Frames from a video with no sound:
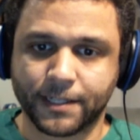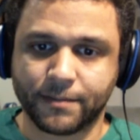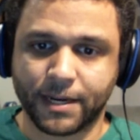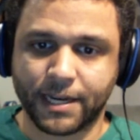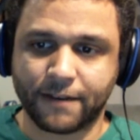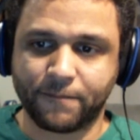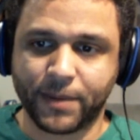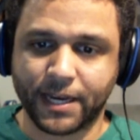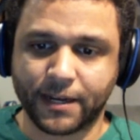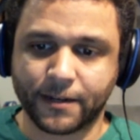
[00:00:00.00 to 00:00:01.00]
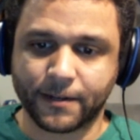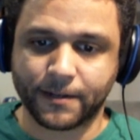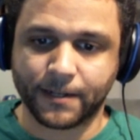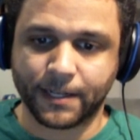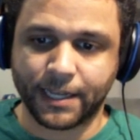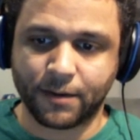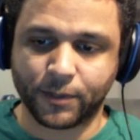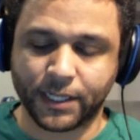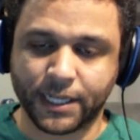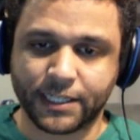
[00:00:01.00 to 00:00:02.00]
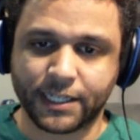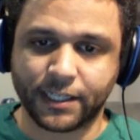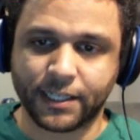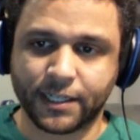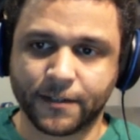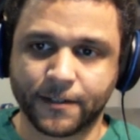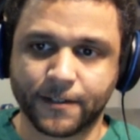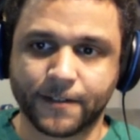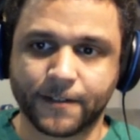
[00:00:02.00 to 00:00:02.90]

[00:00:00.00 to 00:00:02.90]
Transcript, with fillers: He might have Peck, and that would instantly kill.